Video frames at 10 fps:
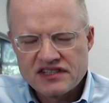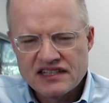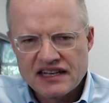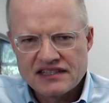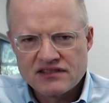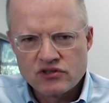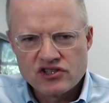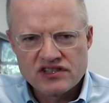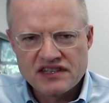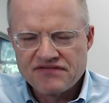sites which
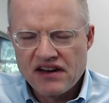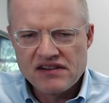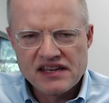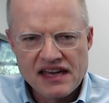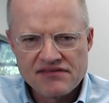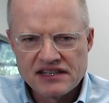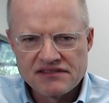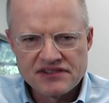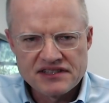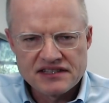is very heavily
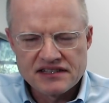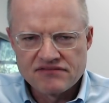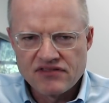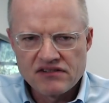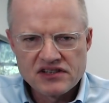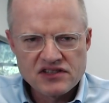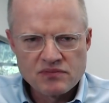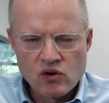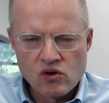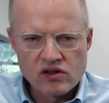visited, very
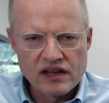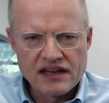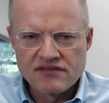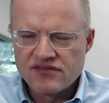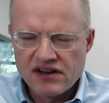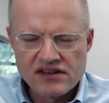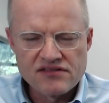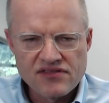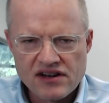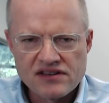small, and very,
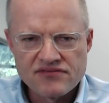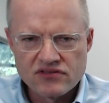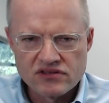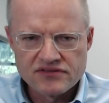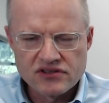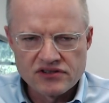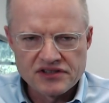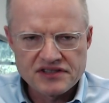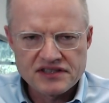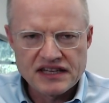very full of
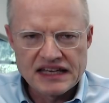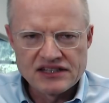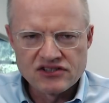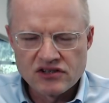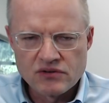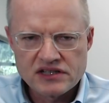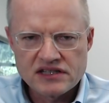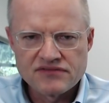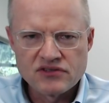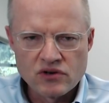tourists. And you know what?
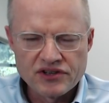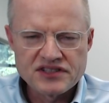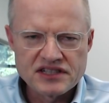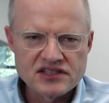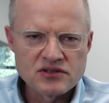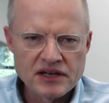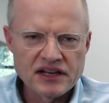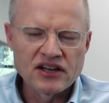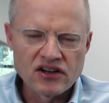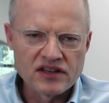If you want to see it, you better
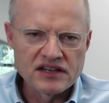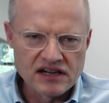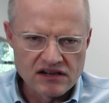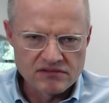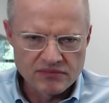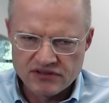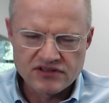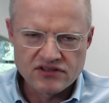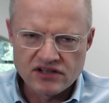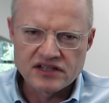go there now, because
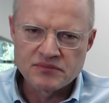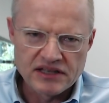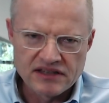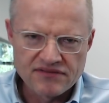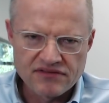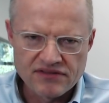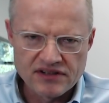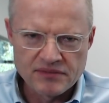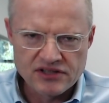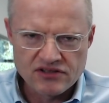it's not going to be there for
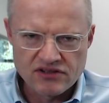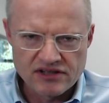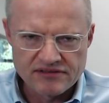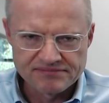very much longer.